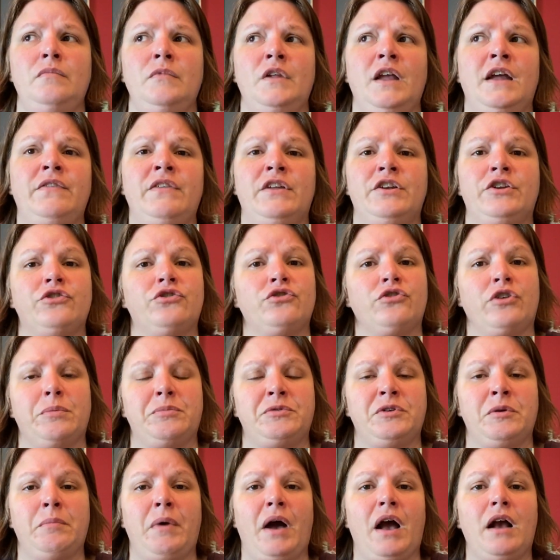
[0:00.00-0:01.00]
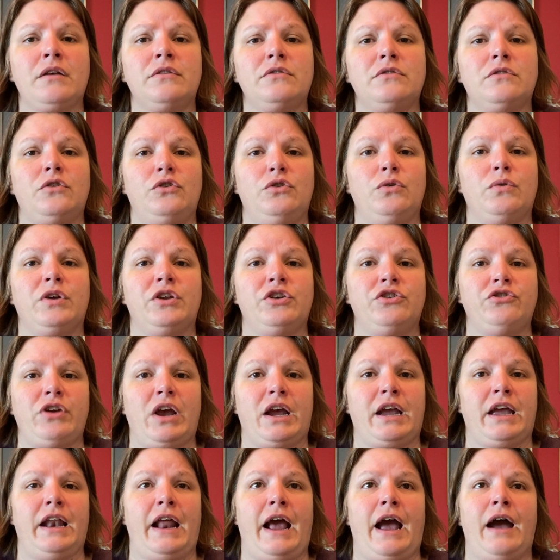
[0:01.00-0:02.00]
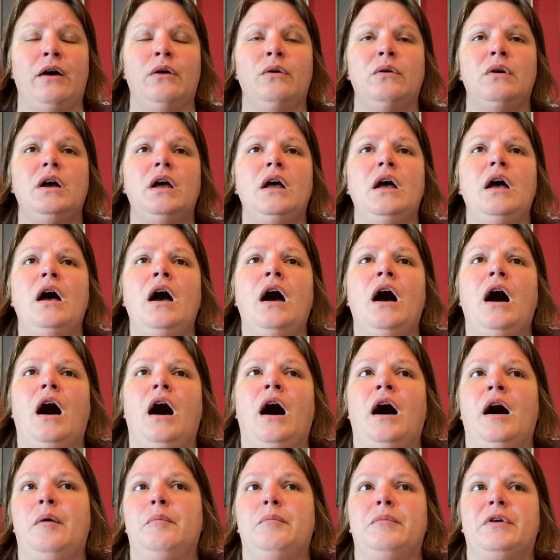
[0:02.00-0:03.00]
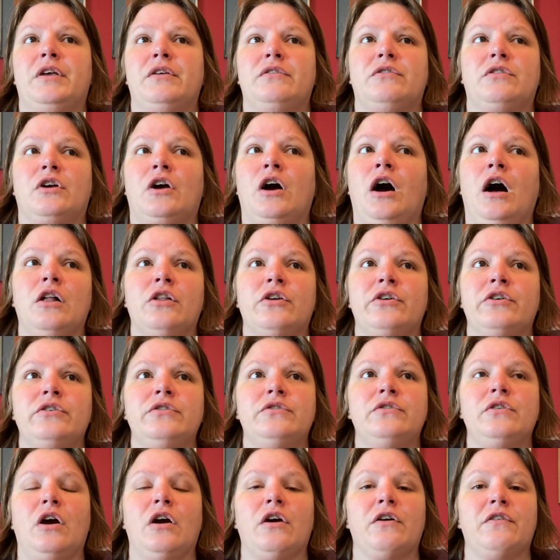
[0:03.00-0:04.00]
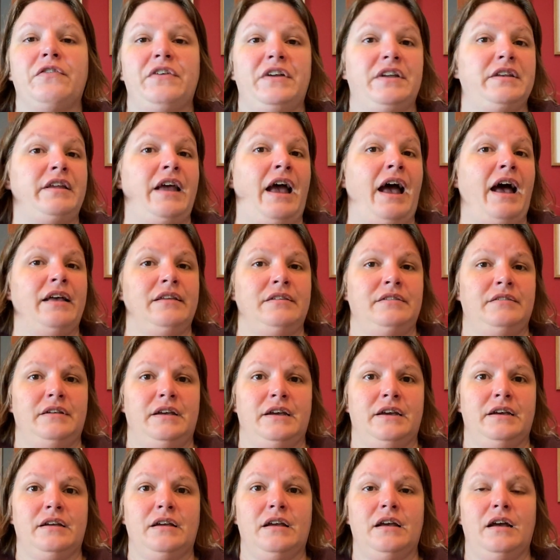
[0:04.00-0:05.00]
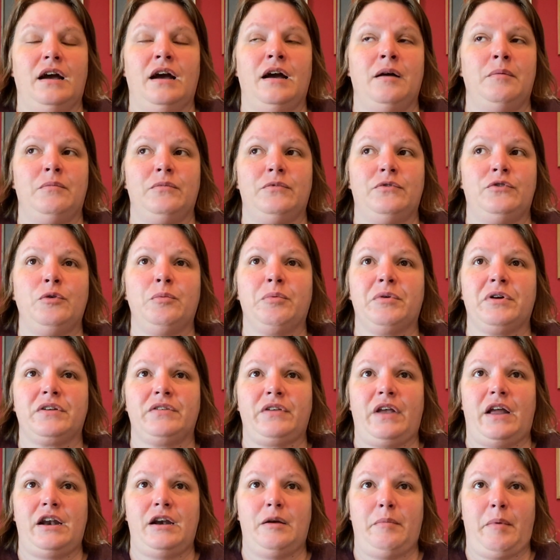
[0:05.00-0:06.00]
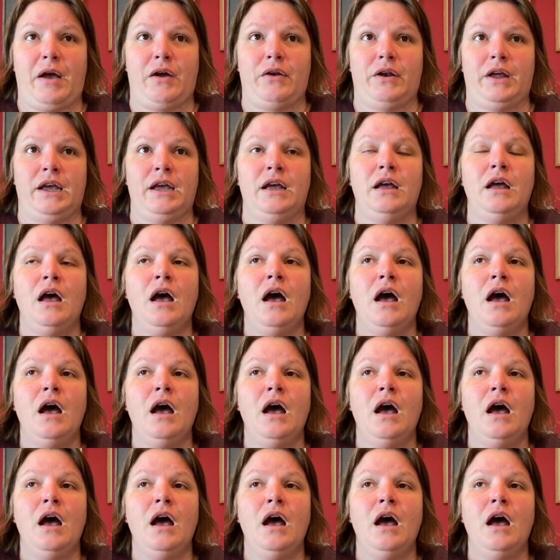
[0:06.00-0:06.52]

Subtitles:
in the description box so you can check it out because the colors are fantastic. I'm super excited about it.